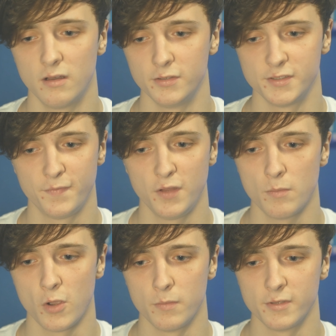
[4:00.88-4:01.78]
a few
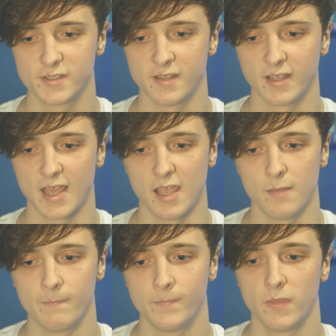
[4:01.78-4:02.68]
moments in the
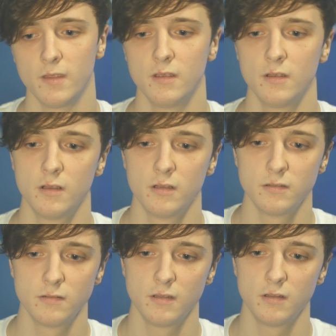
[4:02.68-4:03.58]
game.
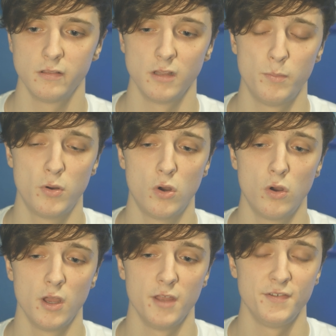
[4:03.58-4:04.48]

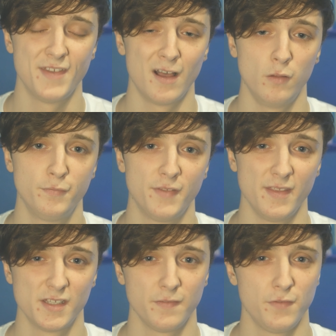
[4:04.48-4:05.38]
Laporte and Delph did
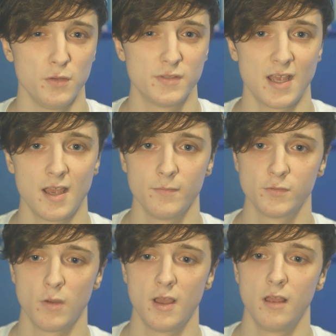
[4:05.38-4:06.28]
this a few times
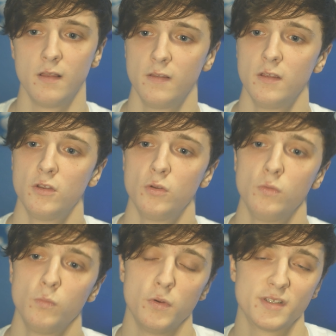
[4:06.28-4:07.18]
where
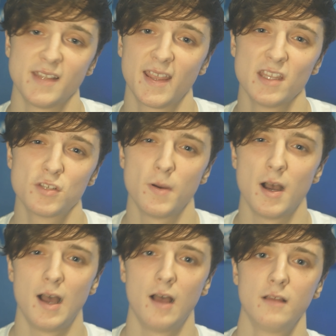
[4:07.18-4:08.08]
we were sticking to
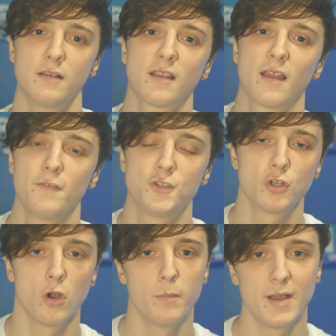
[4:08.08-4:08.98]
our kind of
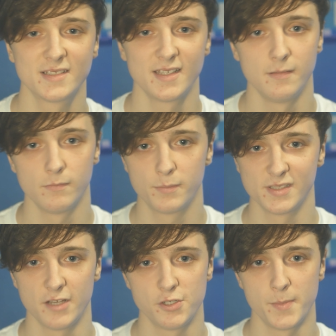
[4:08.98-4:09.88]
short passing
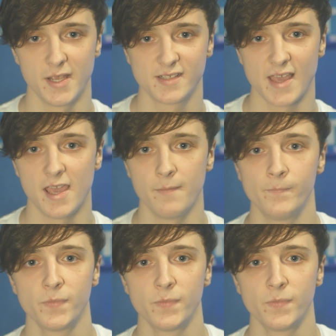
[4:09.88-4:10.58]
possession-based game,